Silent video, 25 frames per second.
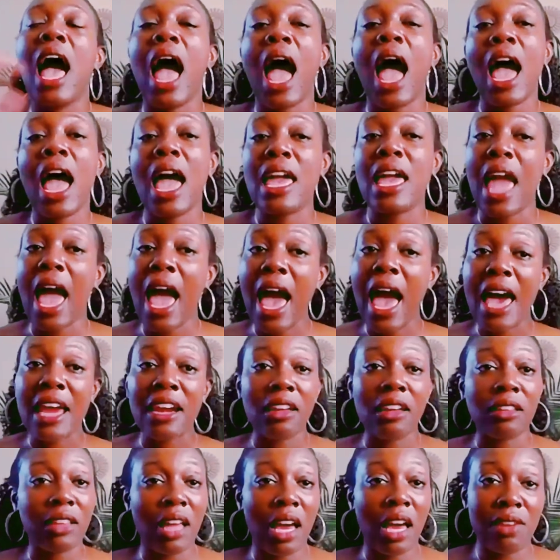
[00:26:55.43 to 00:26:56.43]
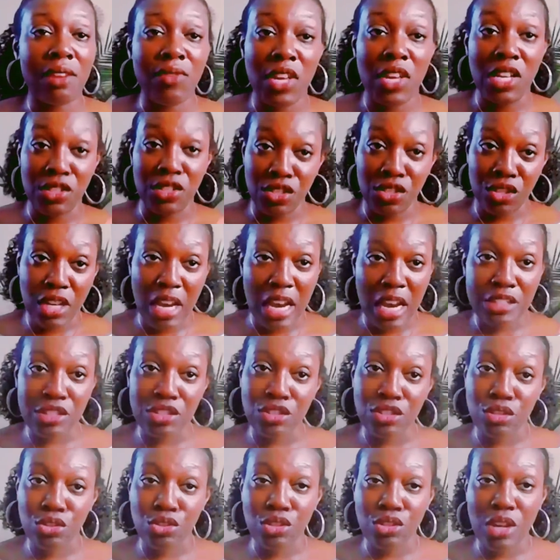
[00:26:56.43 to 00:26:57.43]
I had a lot of
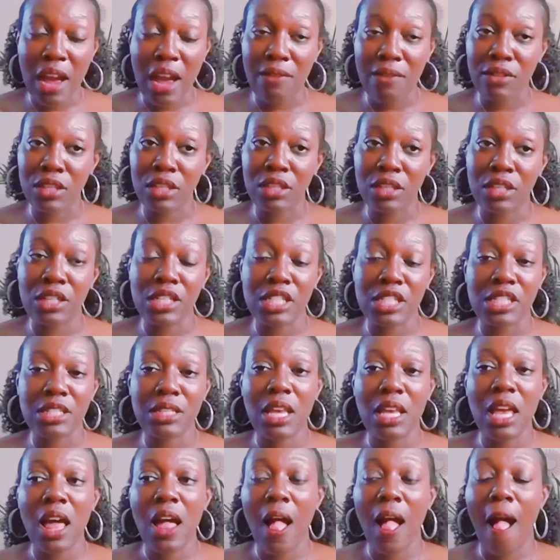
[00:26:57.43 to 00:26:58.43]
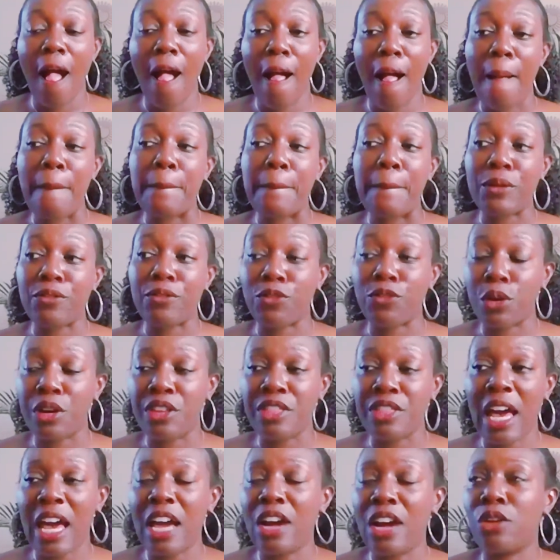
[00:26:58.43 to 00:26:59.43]
international travelers um, before
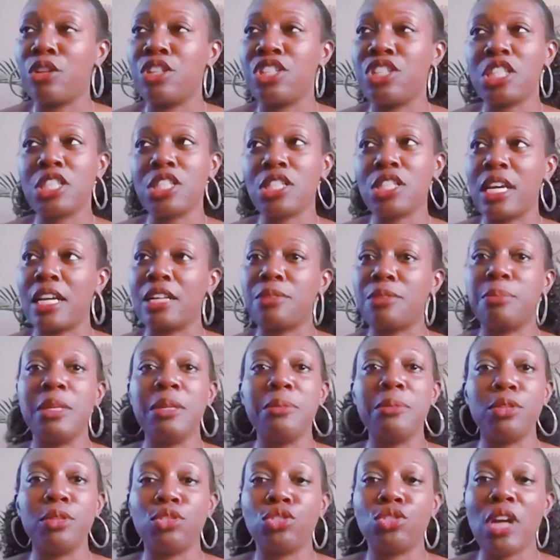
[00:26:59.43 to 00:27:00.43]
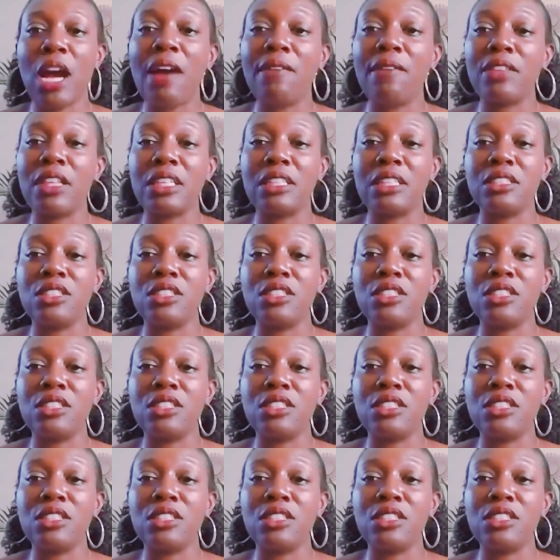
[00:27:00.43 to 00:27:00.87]
that, or just like people traveling